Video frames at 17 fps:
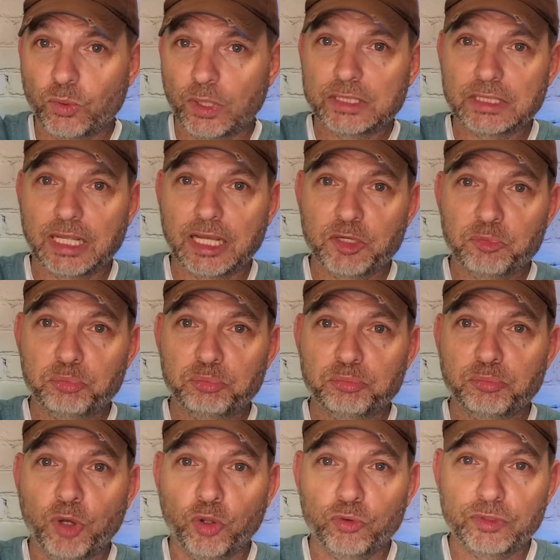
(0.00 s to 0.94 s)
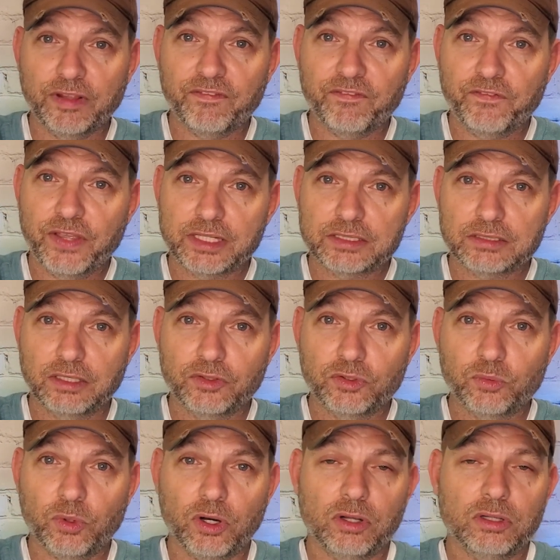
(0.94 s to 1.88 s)
one line, hold it fixed on the
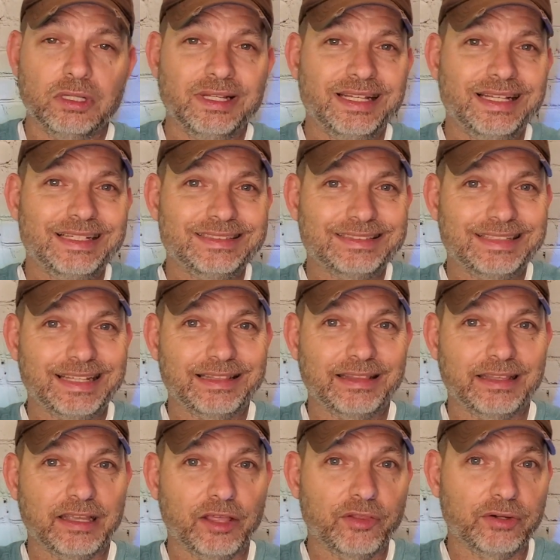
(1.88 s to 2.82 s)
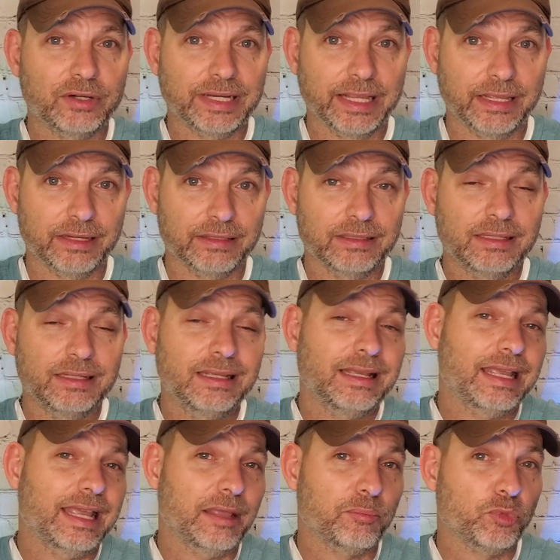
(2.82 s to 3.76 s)
wall, take the other end
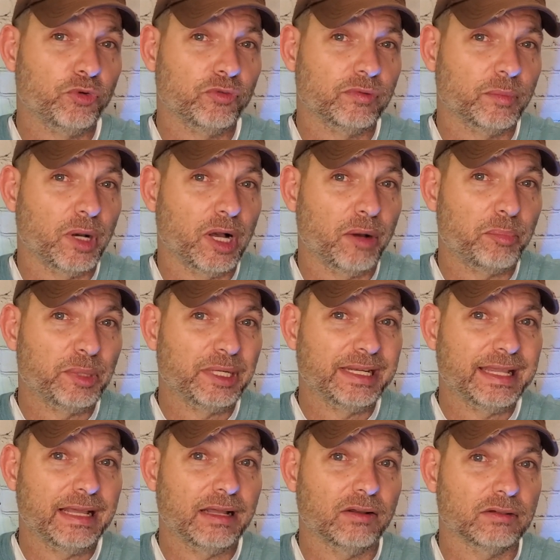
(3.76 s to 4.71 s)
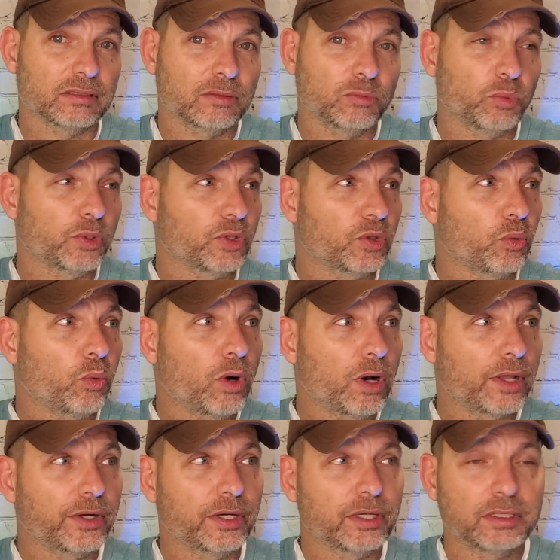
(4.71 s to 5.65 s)
and move them up and down. When the
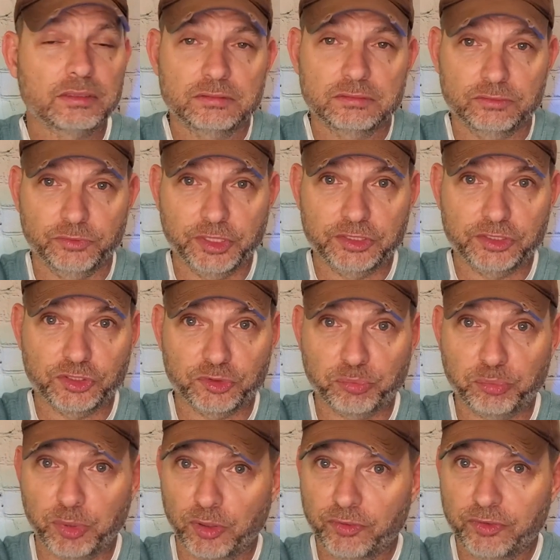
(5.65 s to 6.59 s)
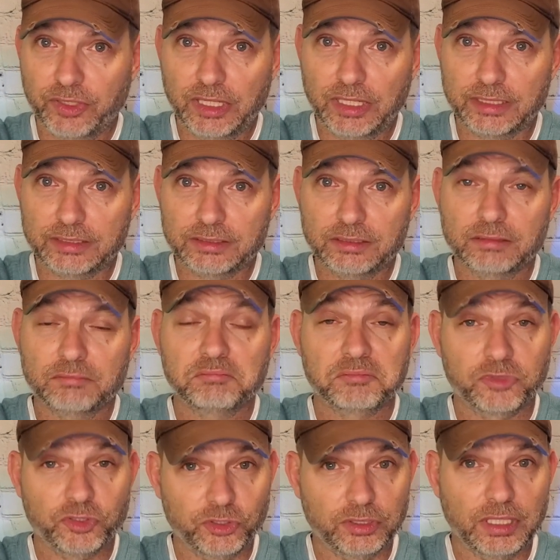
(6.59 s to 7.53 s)
water reaches both lines,
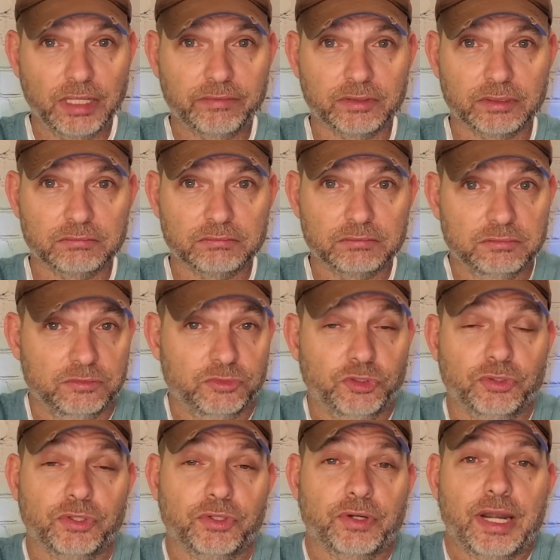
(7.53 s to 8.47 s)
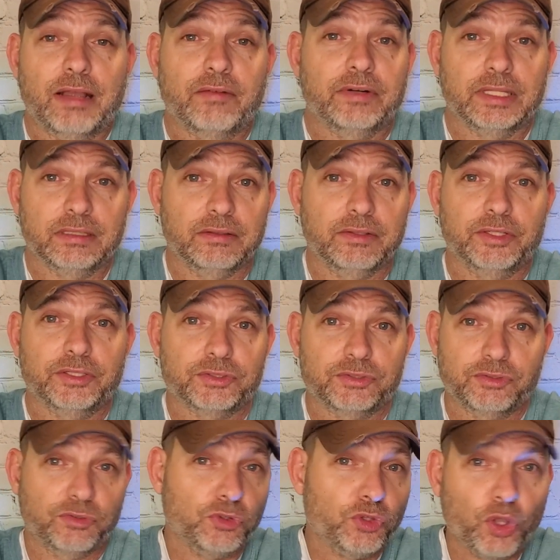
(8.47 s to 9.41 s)
you're level. Due to gravity,
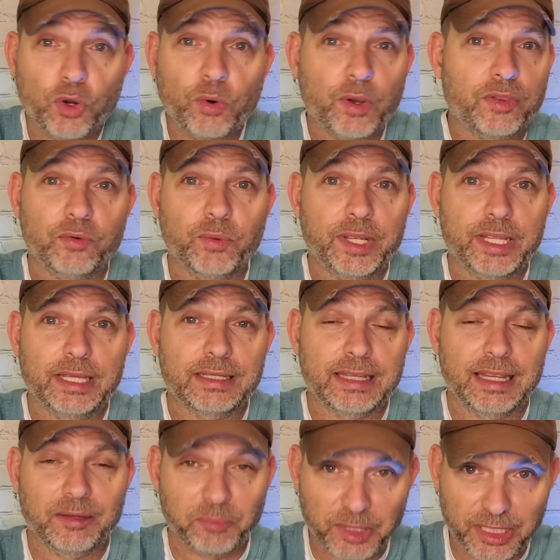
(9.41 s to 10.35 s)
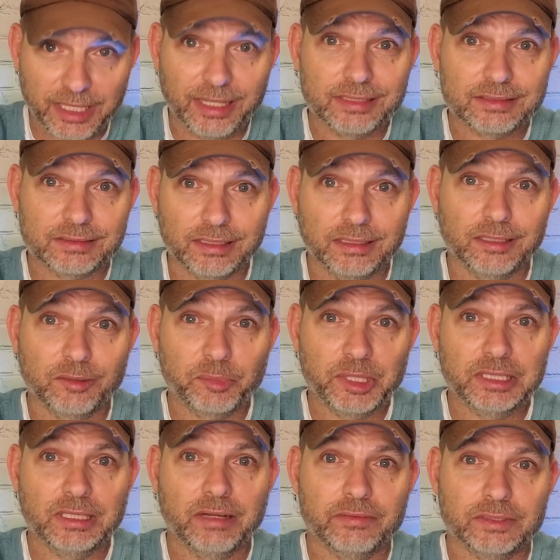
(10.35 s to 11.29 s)
there's no other way it can be. It's gonna
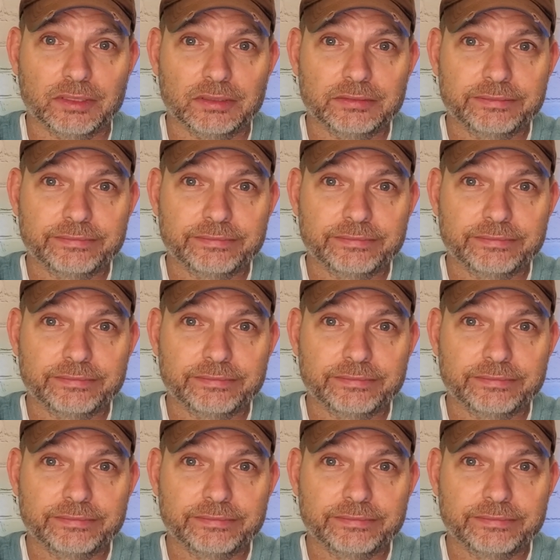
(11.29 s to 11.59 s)
be level.